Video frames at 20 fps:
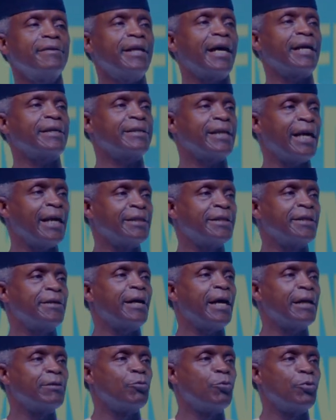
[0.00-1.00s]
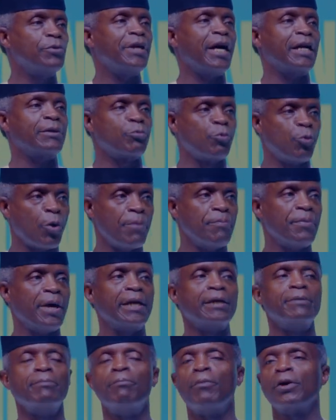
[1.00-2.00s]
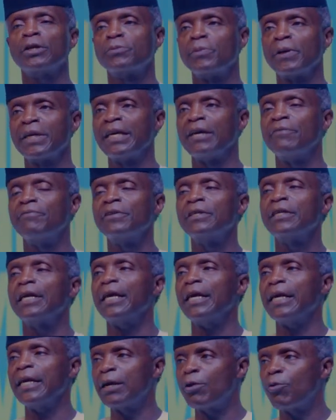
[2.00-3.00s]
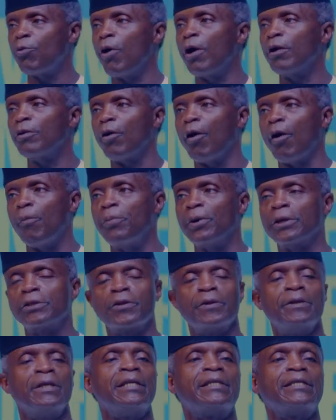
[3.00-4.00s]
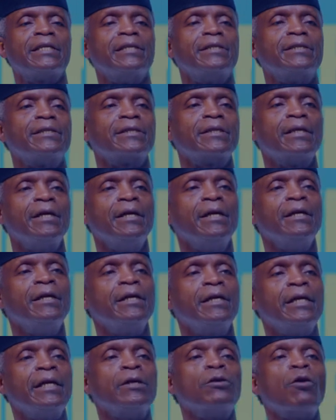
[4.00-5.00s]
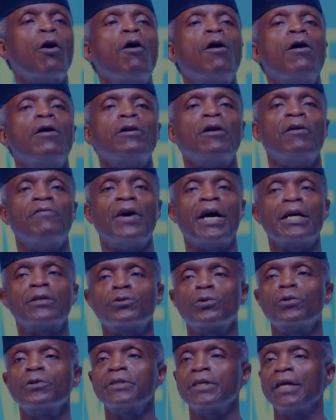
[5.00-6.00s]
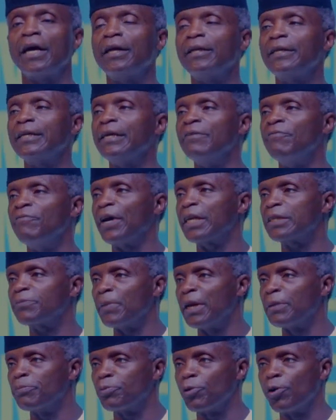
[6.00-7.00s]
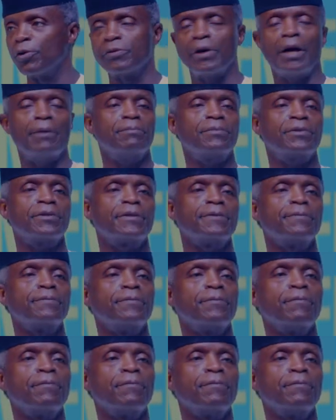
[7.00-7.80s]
that Nigerian that women must be given equal opportunities in all of our social investment programs